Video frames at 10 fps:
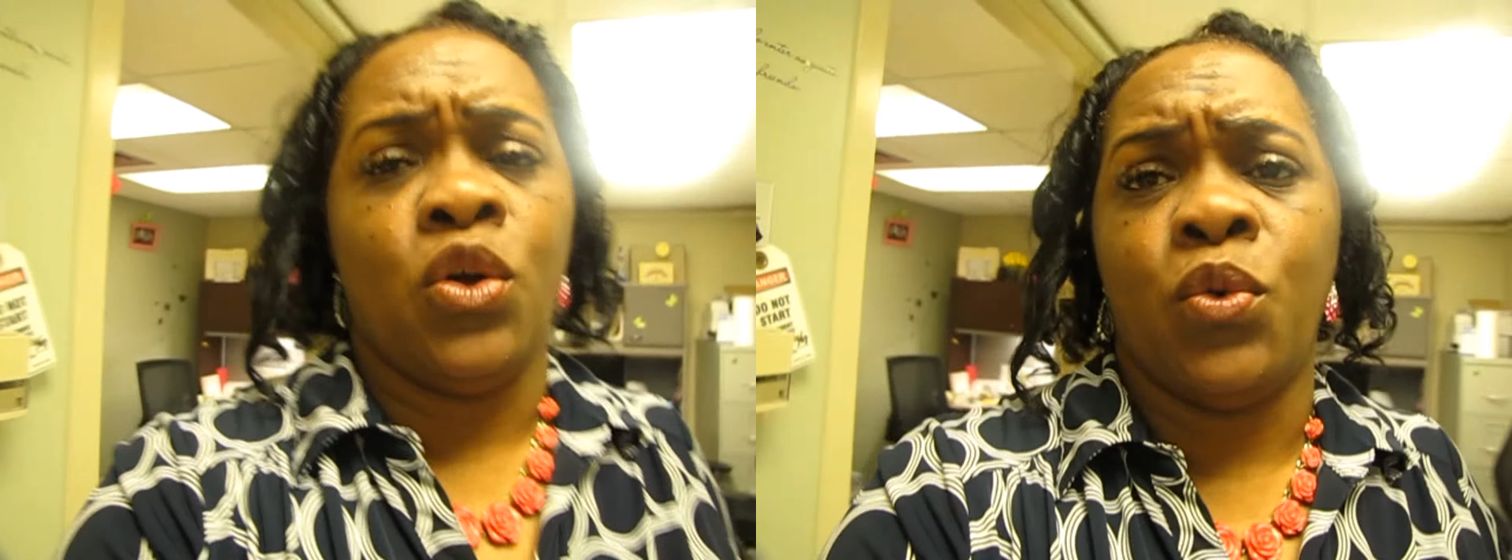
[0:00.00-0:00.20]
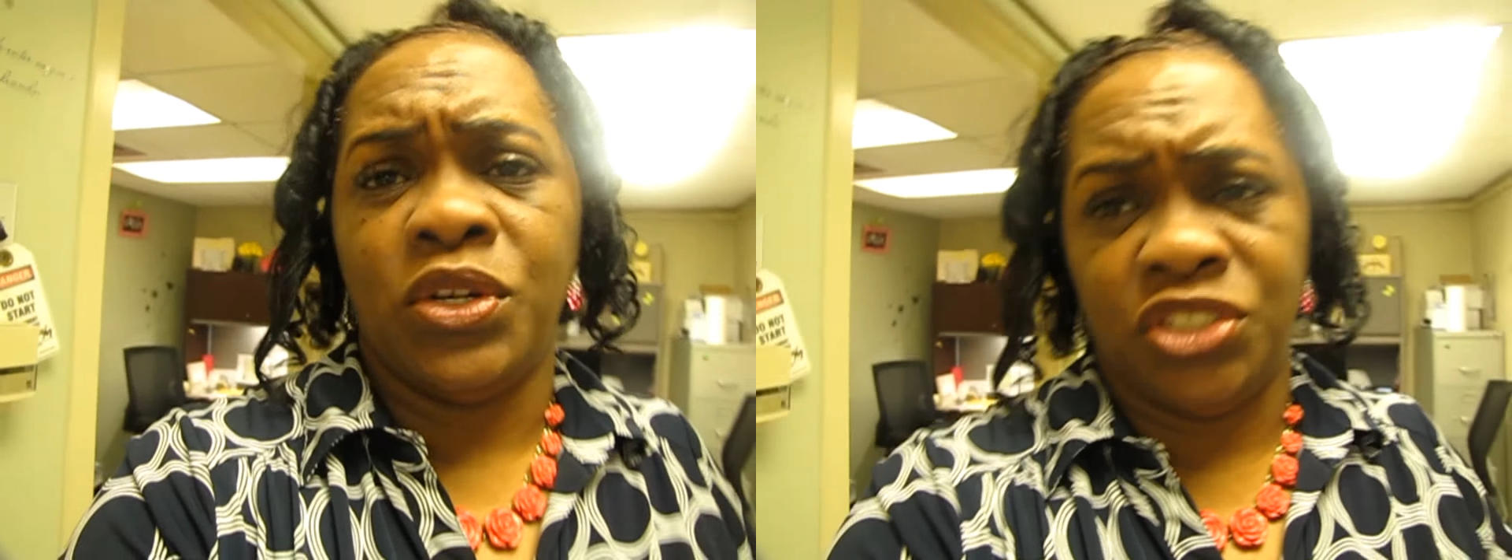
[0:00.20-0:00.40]

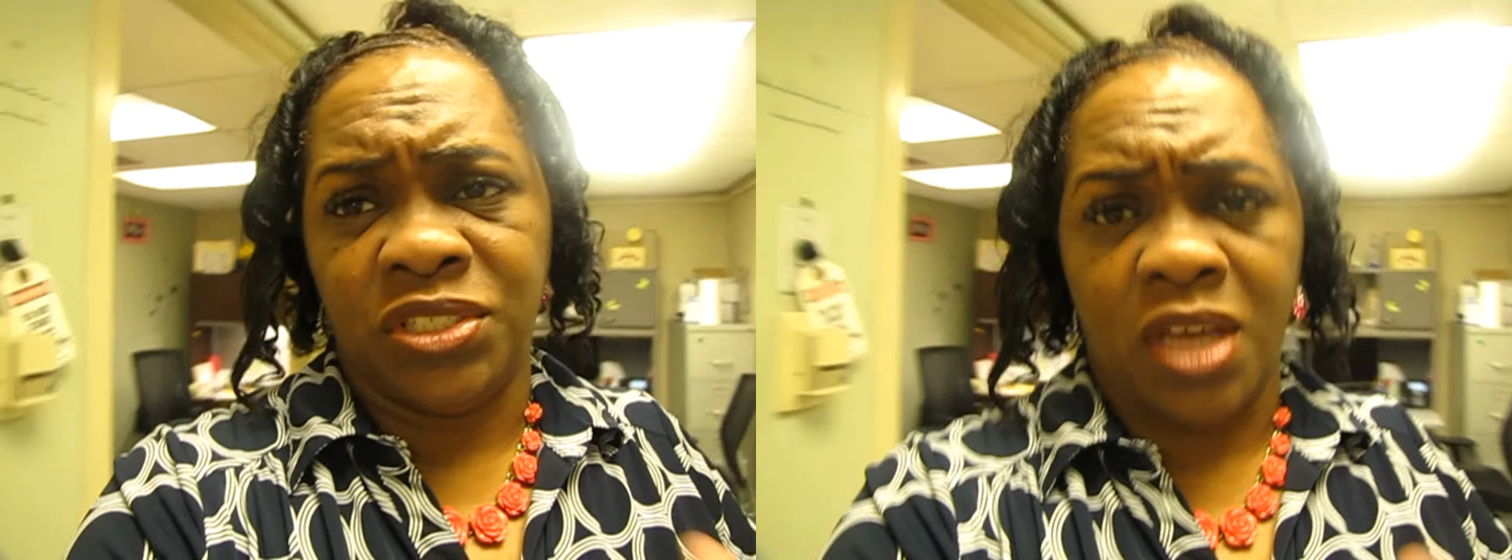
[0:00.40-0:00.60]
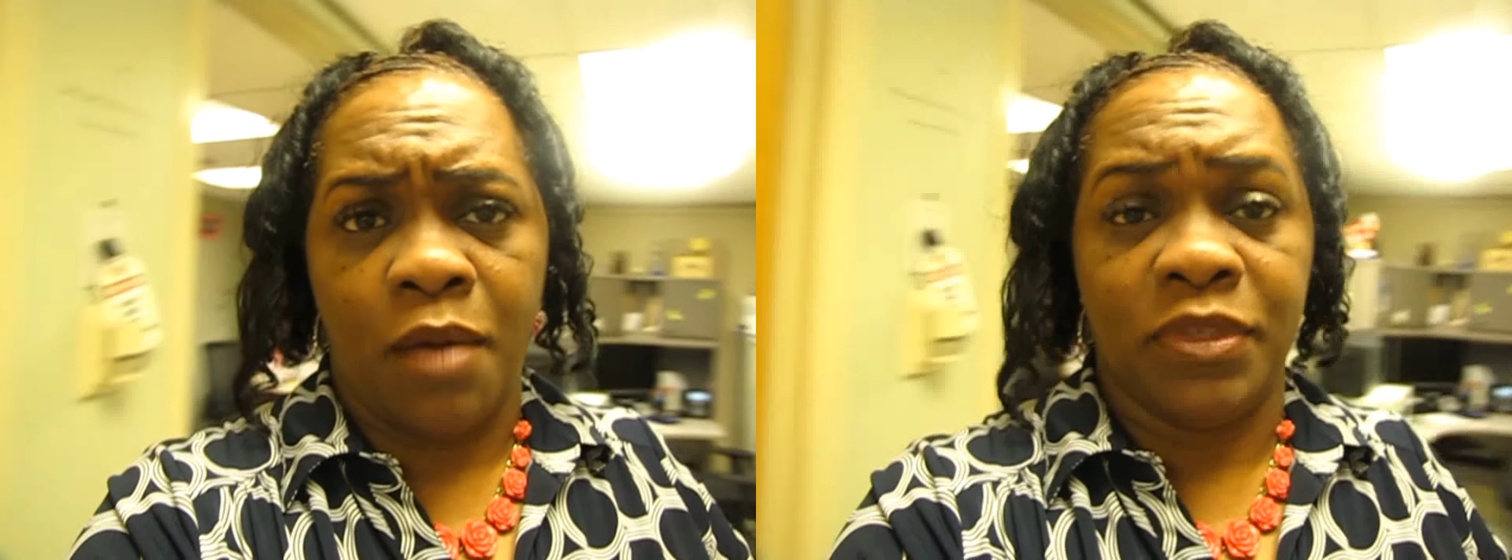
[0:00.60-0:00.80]

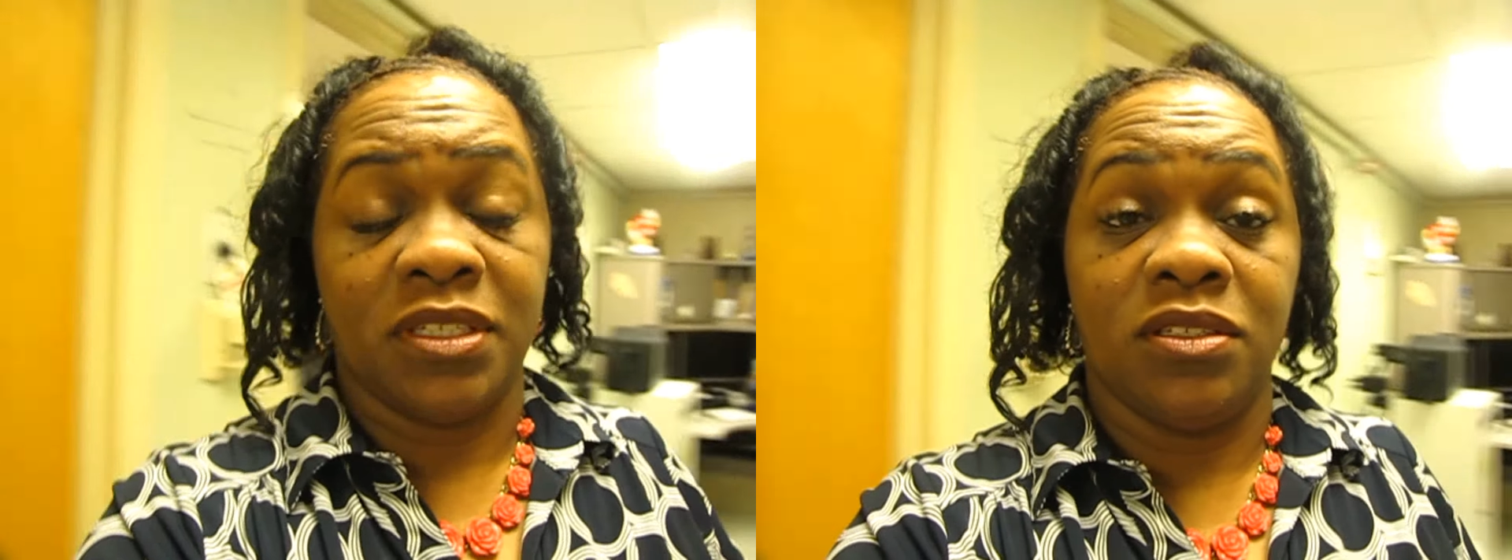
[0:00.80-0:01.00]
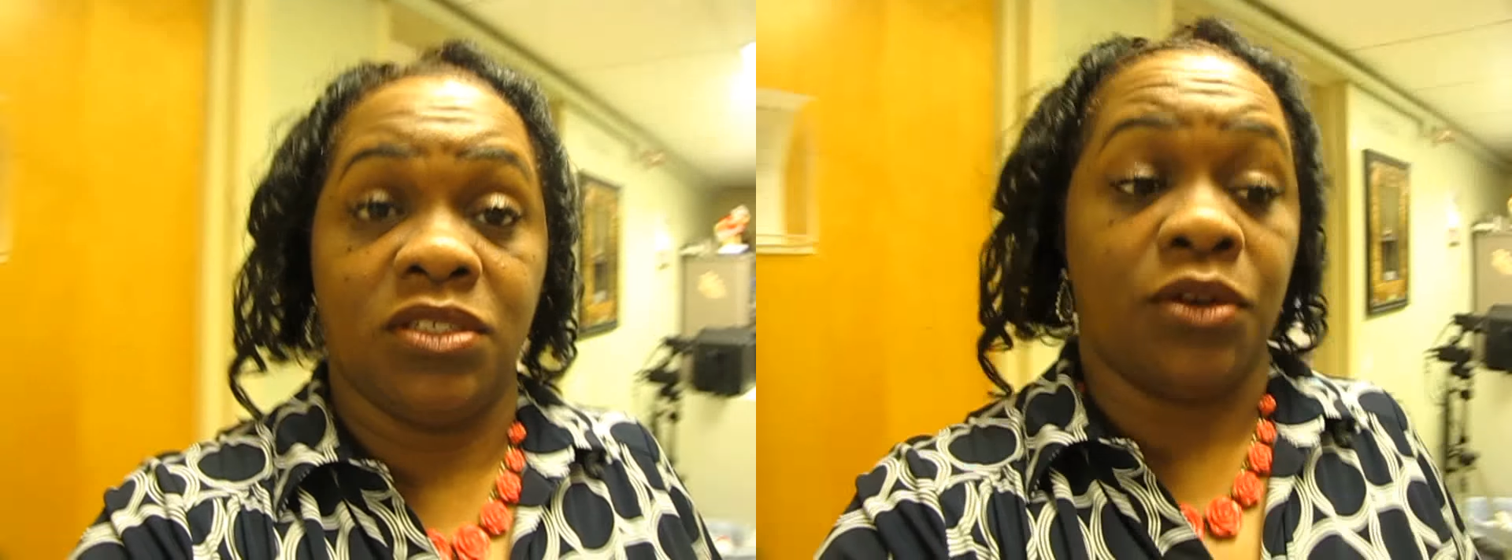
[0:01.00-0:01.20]
questions, comments,
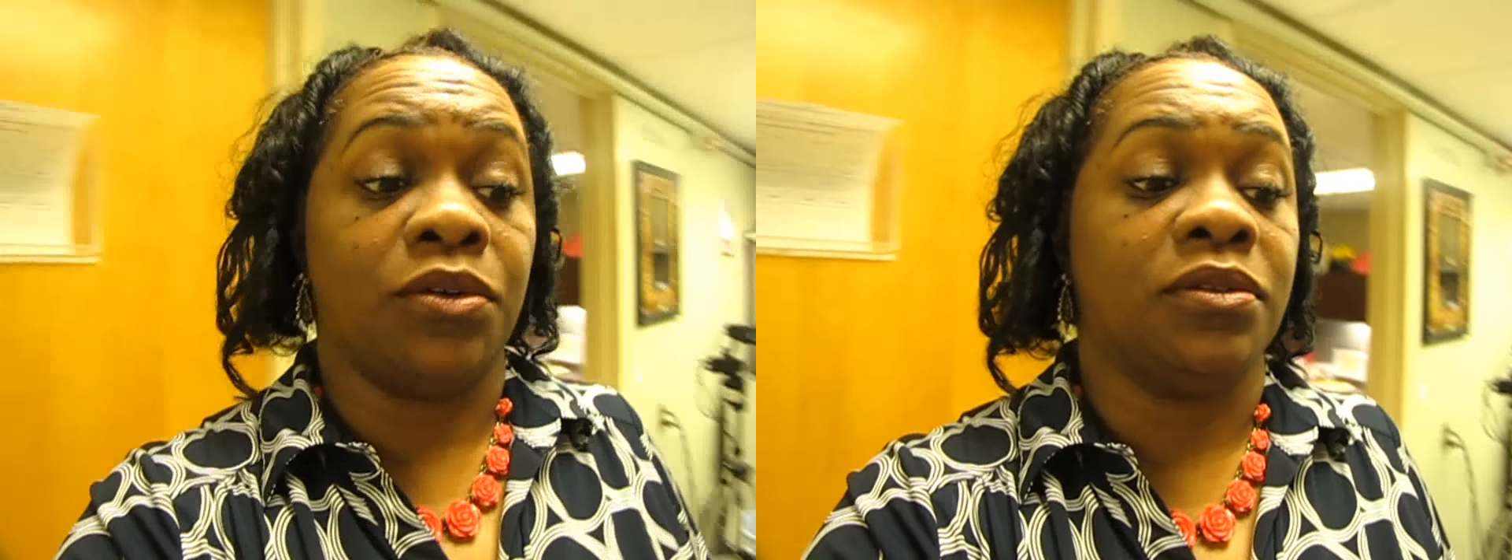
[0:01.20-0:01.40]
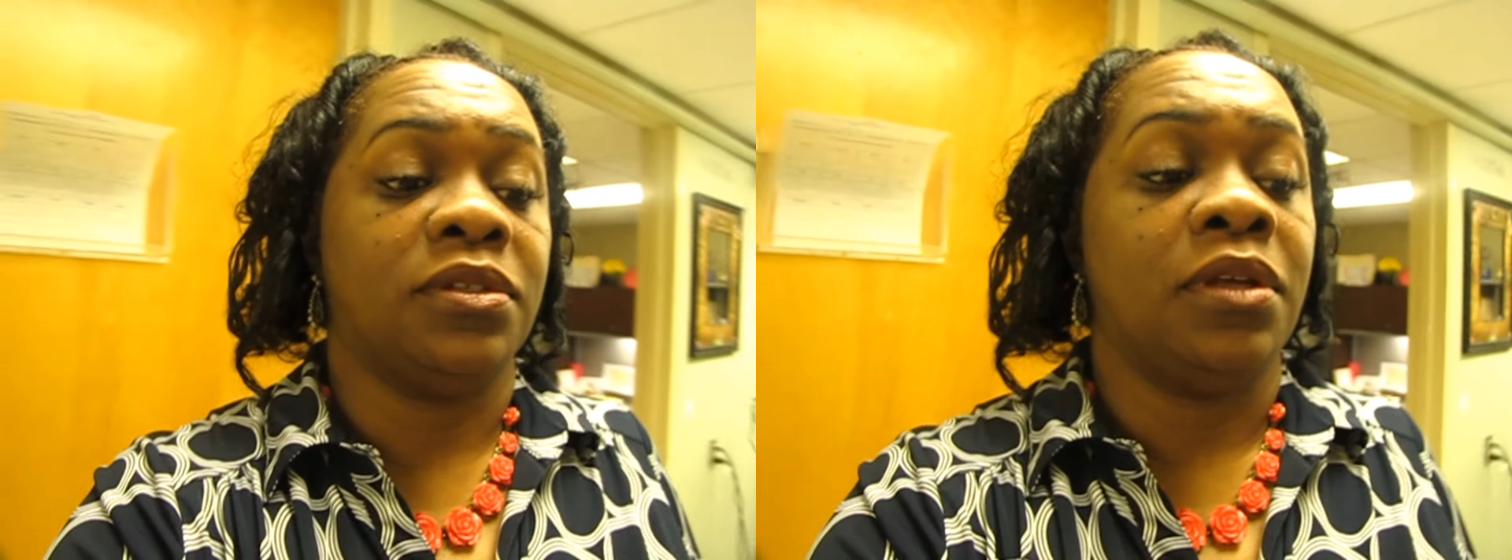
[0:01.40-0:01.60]

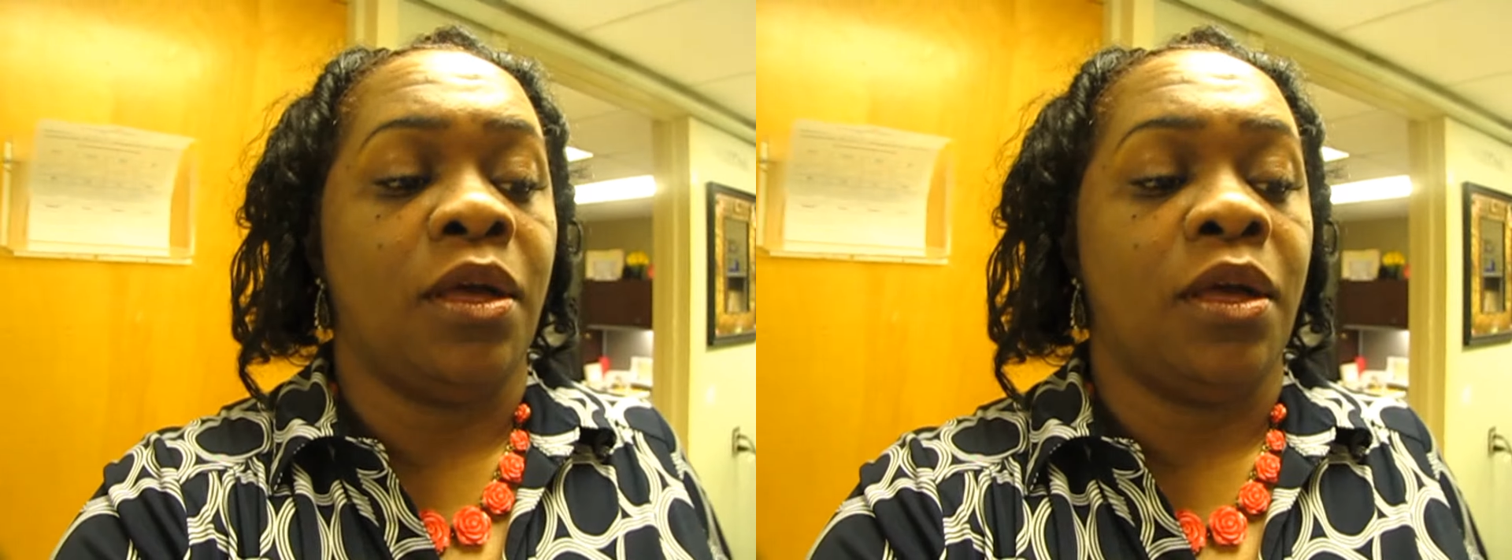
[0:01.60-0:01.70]
concerns,